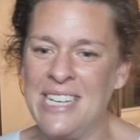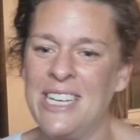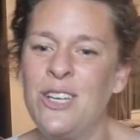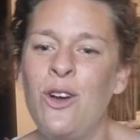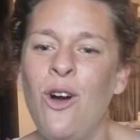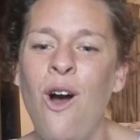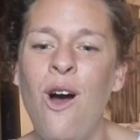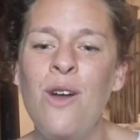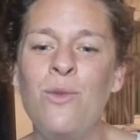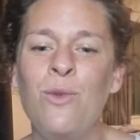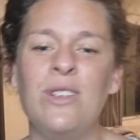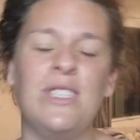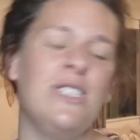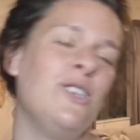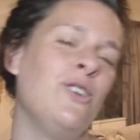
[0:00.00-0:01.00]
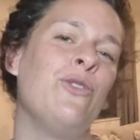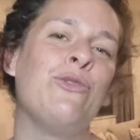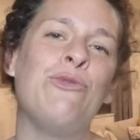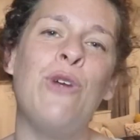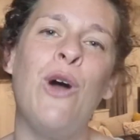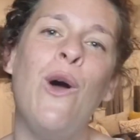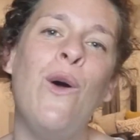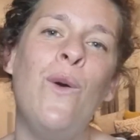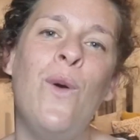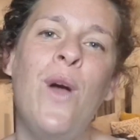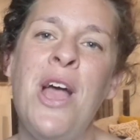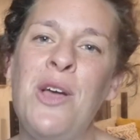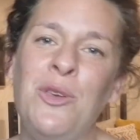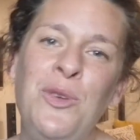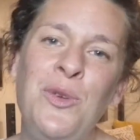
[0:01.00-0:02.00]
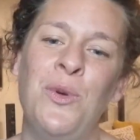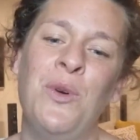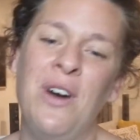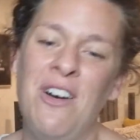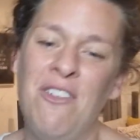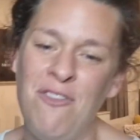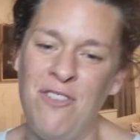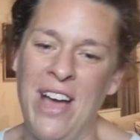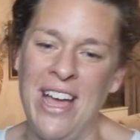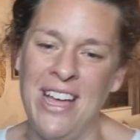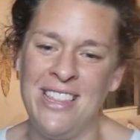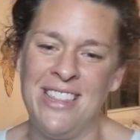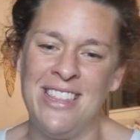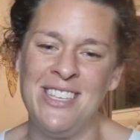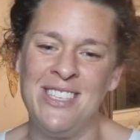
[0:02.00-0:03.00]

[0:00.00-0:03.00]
God wants to grow your faith.